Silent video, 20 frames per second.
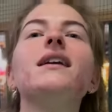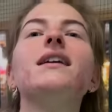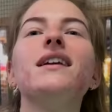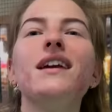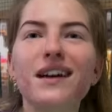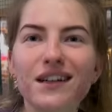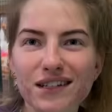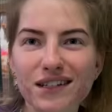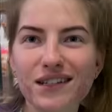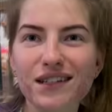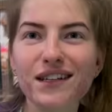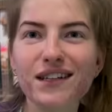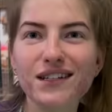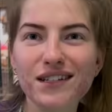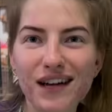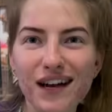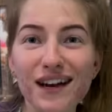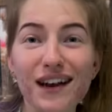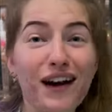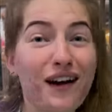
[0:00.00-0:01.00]
Yes,
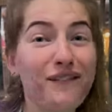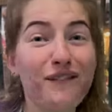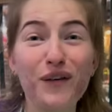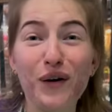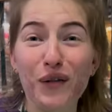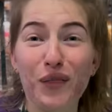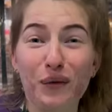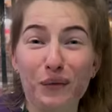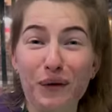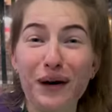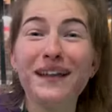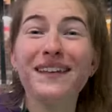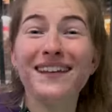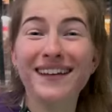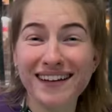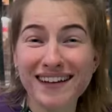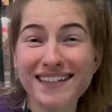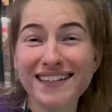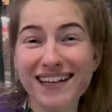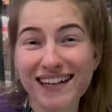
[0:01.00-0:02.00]
exactly. I forgot the word.
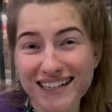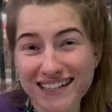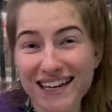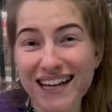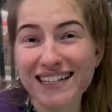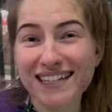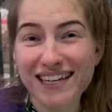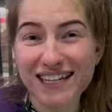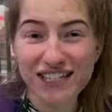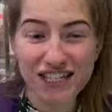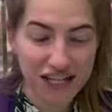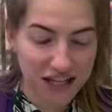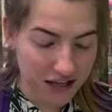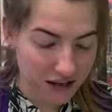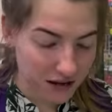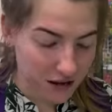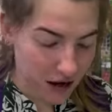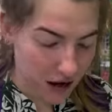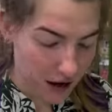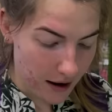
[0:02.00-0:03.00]
It is like satay chicken.
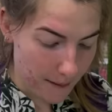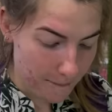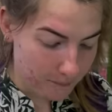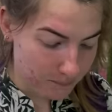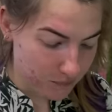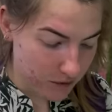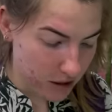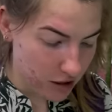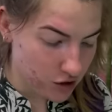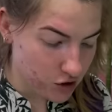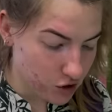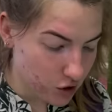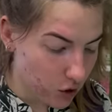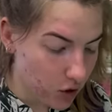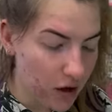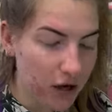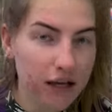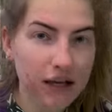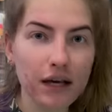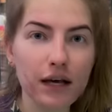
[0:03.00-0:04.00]
Um, it's
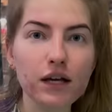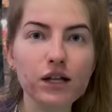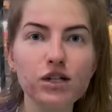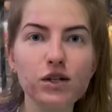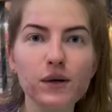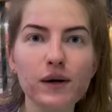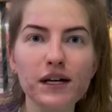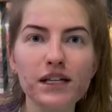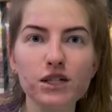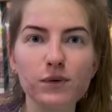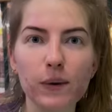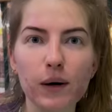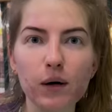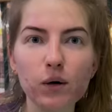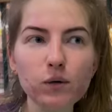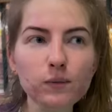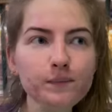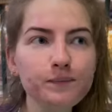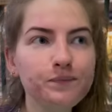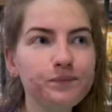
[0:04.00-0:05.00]
got a kick to it as well.
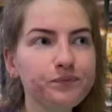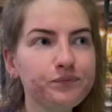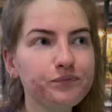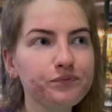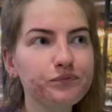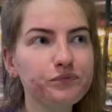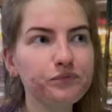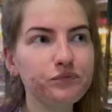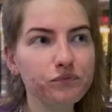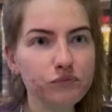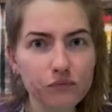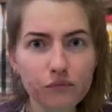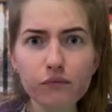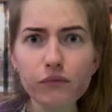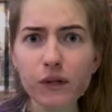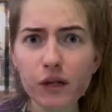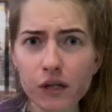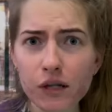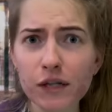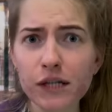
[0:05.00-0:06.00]

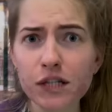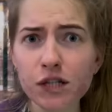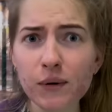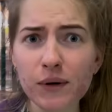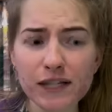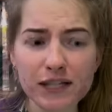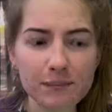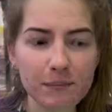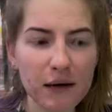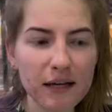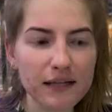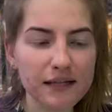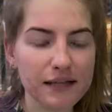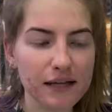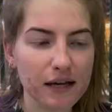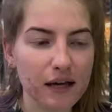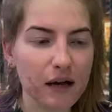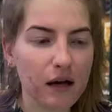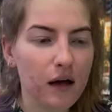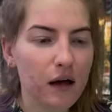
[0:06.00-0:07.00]
It is quite spicy.